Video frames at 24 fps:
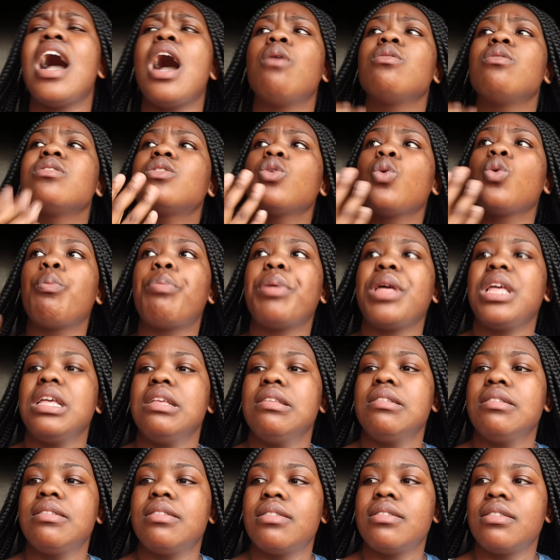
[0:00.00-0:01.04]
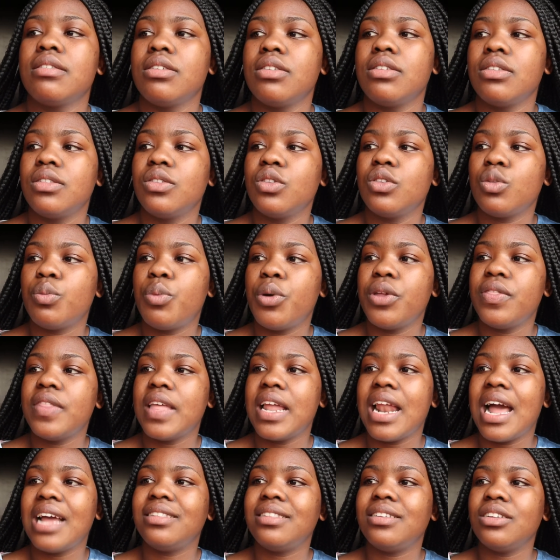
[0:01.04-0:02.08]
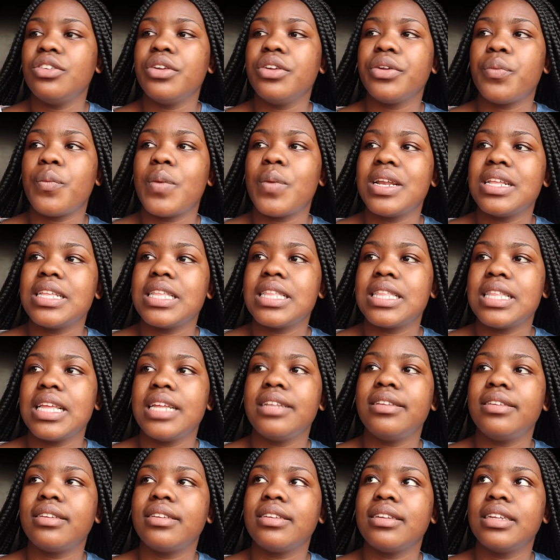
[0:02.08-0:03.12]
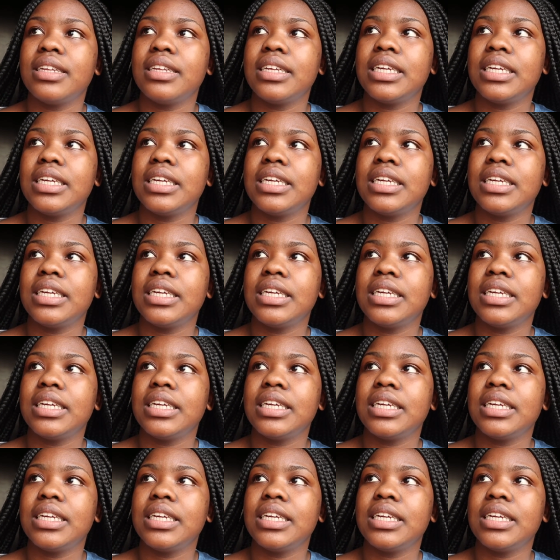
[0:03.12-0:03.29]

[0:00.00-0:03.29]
I was so pissed to the point that I did not want to sit